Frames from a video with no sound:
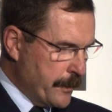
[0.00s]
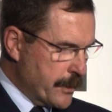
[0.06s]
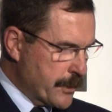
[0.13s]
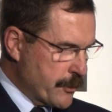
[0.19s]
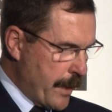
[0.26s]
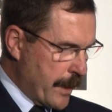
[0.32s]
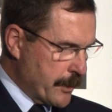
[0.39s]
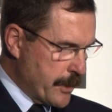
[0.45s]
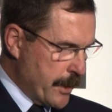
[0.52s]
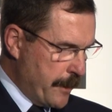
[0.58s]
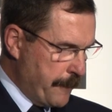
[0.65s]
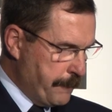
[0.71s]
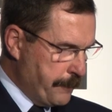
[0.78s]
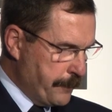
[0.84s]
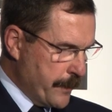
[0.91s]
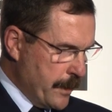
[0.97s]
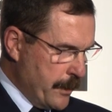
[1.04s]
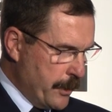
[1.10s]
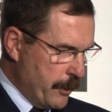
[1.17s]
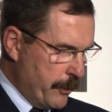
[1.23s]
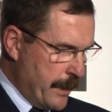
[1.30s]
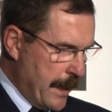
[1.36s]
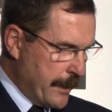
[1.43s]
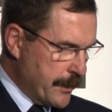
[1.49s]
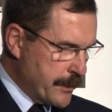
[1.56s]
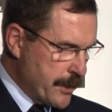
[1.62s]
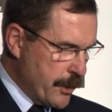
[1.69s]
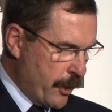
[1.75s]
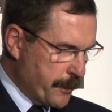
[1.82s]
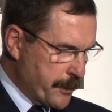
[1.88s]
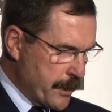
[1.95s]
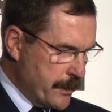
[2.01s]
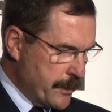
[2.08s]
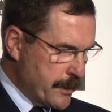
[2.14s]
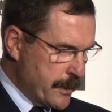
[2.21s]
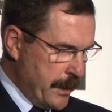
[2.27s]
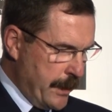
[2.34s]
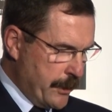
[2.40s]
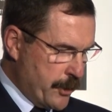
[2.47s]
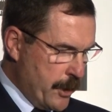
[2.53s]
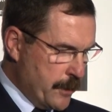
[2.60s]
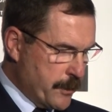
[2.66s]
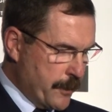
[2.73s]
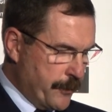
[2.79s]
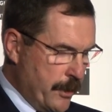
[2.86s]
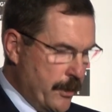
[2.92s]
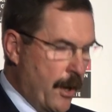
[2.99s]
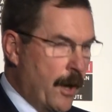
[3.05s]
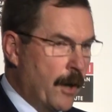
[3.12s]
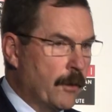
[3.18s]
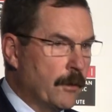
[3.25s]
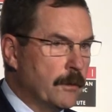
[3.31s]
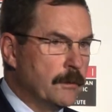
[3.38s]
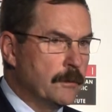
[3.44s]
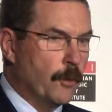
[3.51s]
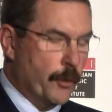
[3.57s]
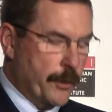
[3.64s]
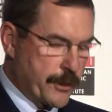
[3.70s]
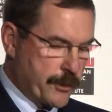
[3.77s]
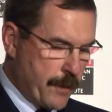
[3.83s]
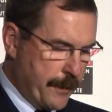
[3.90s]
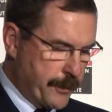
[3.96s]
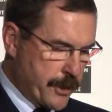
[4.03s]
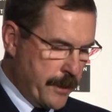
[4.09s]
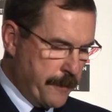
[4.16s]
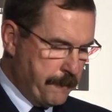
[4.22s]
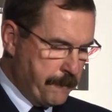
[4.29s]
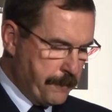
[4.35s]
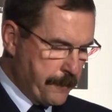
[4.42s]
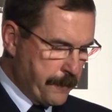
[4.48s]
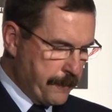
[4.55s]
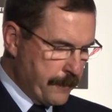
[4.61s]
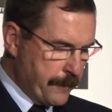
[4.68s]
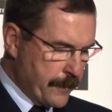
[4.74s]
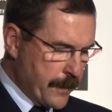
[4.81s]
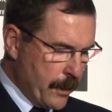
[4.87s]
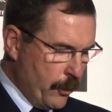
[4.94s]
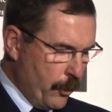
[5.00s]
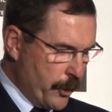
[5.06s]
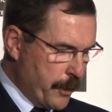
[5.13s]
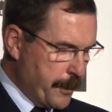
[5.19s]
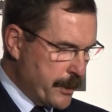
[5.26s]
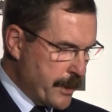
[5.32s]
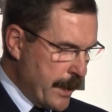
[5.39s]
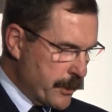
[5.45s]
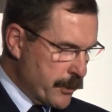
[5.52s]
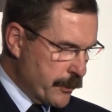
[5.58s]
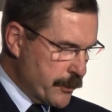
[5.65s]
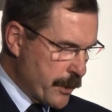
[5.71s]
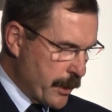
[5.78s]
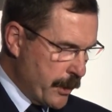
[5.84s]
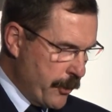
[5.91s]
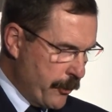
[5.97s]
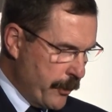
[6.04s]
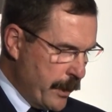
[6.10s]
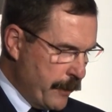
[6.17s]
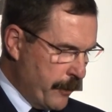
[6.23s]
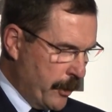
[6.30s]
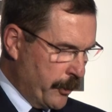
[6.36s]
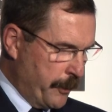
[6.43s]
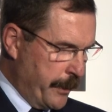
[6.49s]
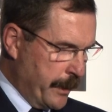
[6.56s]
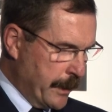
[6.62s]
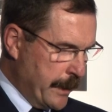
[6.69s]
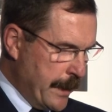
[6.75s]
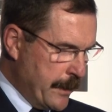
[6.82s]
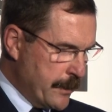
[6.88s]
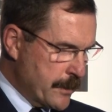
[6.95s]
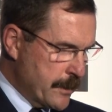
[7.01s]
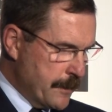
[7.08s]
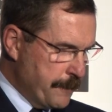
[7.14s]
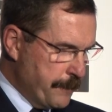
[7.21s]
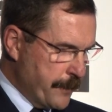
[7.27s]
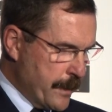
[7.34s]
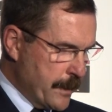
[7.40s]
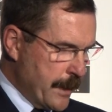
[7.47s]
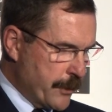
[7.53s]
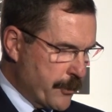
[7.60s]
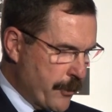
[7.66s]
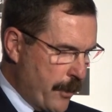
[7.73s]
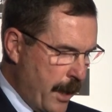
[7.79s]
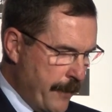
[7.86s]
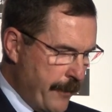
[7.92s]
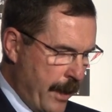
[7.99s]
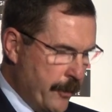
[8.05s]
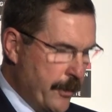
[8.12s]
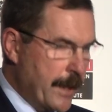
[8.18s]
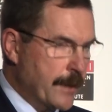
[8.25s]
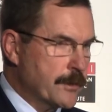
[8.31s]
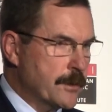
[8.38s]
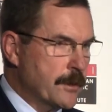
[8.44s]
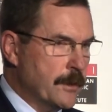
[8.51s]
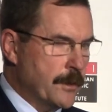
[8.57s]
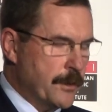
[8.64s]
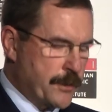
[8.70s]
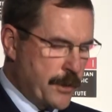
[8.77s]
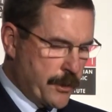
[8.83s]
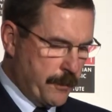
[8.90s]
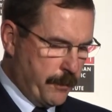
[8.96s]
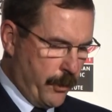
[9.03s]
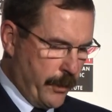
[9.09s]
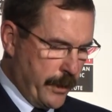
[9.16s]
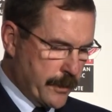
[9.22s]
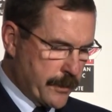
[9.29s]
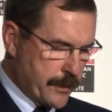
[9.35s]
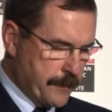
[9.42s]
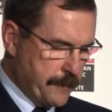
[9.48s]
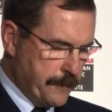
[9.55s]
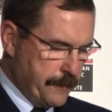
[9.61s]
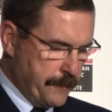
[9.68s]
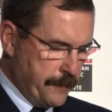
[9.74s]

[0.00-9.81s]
the structure, the redundancy options in terms of denial or disruption, or the potential security vulnerabilities that drive our next decision points.